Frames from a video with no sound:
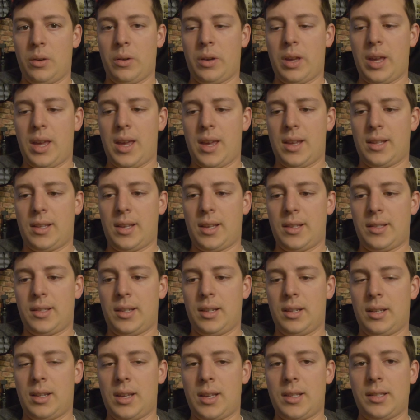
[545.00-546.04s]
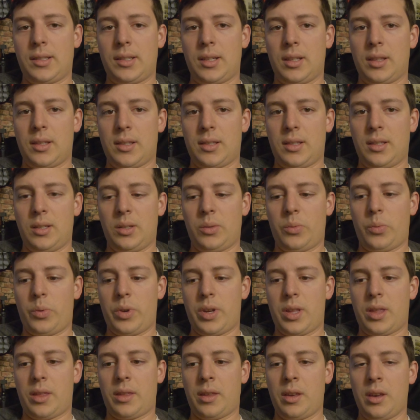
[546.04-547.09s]
Okay, testing. This is
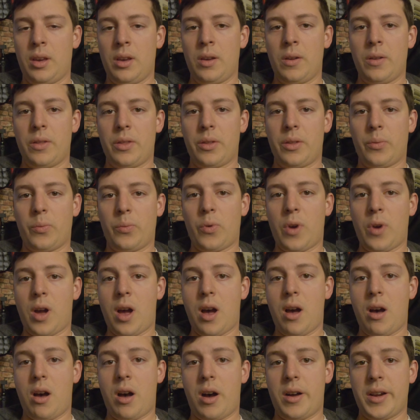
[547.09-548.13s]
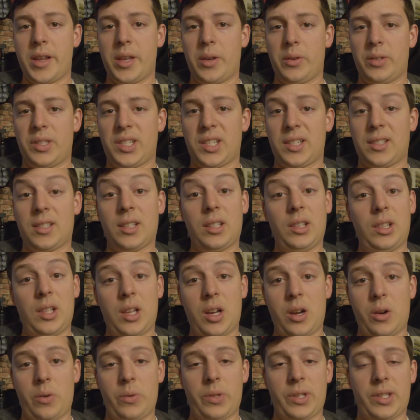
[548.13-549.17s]
with the raw audio set to
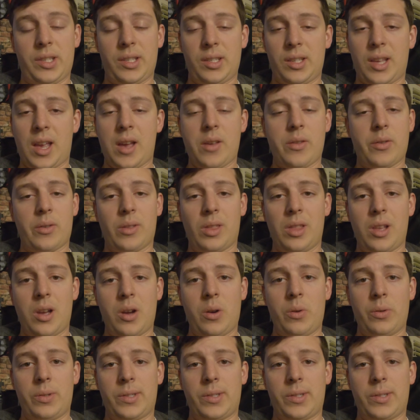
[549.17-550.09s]
low. This is how they're low.